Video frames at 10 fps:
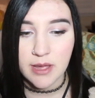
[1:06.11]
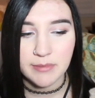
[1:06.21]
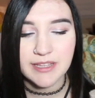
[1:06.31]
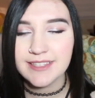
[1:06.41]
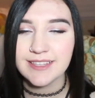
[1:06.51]

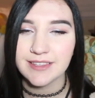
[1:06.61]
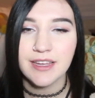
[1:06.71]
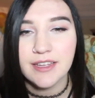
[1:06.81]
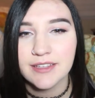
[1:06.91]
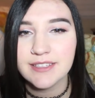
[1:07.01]
But
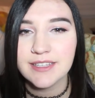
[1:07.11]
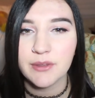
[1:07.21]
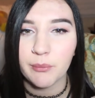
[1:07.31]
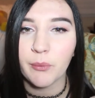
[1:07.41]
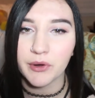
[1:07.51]
that was like
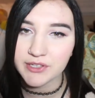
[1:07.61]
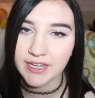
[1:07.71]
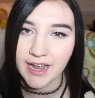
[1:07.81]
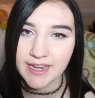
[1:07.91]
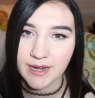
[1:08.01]
the worst
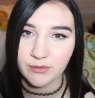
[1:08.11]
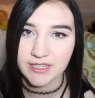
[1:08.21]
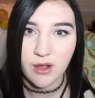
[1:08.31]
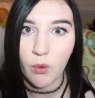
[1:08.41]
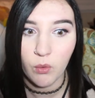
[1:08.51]
thing I did
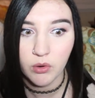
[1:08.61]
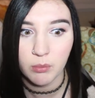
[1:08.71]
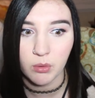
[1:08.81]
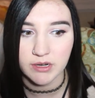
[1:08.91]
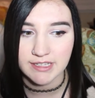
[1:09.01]
was like hold
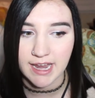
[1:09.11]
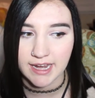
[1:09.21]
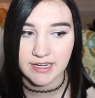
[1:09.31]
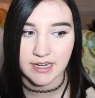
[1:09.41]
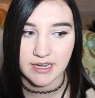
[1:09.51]
a boy's
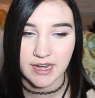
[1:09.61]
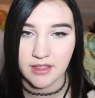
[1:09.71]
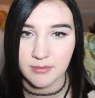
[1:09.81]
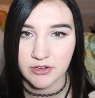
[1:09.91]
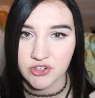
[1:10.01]
hand in
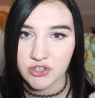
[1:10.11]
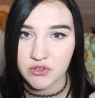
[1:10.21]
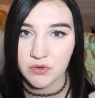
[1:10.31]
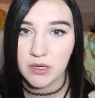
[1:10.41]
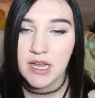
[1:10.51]
elementary
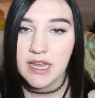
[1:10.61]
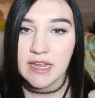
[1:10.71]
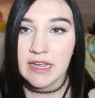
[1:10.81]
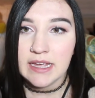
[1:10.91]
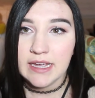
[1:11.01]
school.
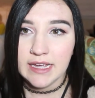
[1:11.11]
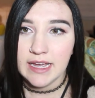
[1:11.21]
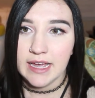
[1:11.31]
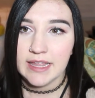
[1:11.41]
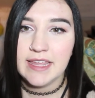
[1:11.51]

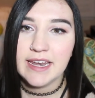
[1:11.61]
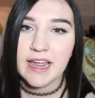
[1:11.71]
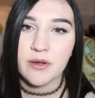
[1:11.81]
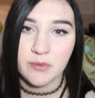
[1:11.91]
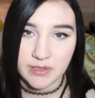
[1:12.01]
And then
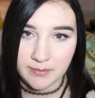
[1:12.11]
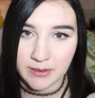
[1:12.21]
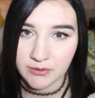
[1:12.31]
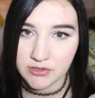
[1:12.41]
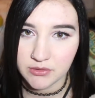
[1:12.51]
I go into
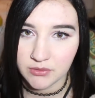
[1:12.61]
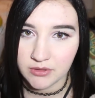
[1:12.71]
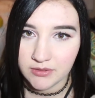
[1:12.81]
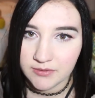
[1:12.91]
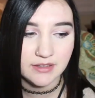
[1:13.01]
middle
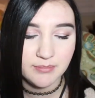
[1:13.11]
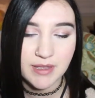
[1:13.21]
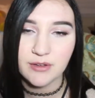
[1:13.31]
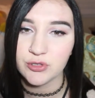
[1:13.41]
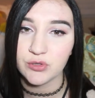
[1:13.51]
school.
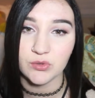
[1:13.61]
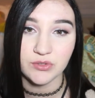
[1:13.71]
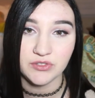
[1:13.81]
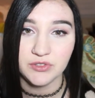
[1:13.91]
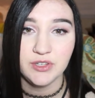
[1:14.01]
Middle
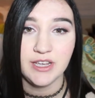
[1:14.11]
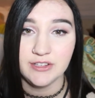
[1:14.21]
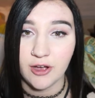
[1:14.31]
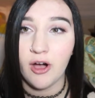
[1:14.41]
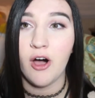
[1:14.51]
school
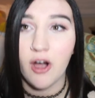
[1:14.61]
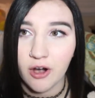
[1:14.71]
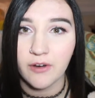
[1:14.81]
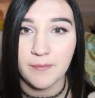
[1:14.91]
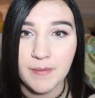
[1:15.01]
is
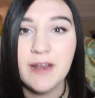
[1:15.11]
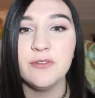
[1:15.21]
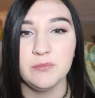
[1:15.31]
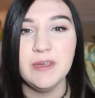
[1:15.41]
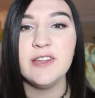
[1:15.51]
hard.
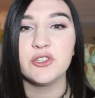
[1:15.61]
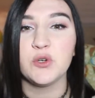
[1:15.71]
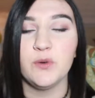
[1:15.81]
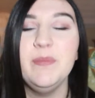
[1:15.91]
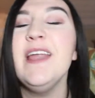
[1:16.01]
Middle
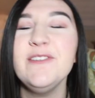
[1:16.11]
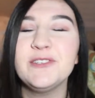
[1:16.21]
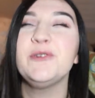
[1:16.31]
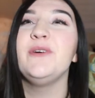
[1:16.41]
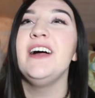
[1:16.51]

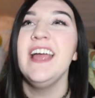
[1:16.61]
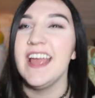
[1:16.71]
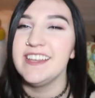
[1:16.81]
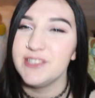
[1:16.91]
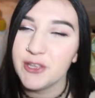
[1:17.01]
school
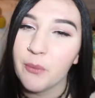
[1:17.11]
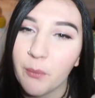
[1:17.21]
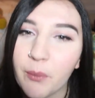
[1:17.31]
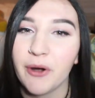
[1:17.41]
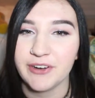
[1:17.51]
is the
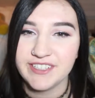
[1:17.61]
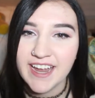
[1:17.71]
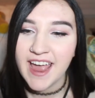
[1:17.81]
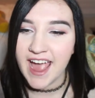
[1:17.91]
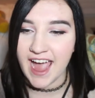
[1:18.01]
worst,
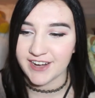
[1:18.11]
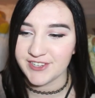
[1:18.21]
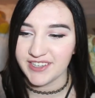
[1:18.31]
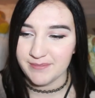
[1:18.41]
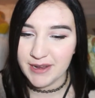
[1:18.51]

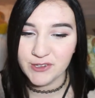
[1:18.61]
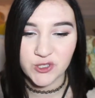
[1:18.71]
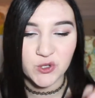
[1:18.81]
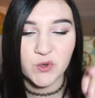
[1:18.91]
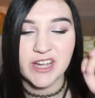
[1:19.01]
actually. Middle
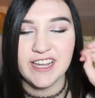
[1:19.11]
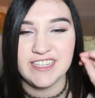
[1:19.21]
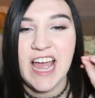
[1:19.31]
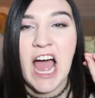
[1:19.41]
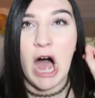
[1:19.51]
school
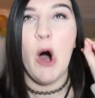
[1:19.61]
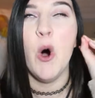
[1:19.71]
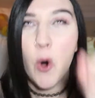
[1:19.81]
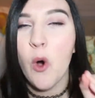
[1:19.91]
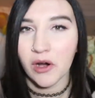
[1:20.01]
is
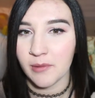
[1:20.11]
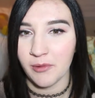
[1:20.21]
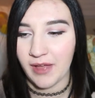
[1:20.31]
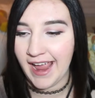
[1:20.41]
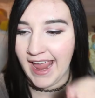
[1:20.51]

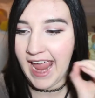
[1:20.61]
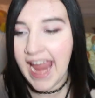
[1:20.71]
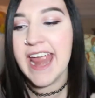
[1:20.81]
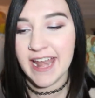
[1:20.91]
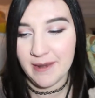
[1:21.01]
horrible. I
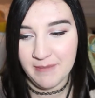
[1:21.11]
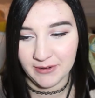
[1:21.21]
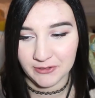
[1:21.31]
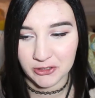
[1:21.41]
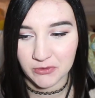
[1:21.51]
hated
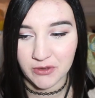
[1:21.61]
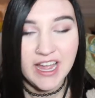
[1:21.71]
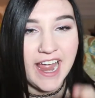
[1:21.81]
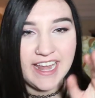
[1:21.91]
middle school.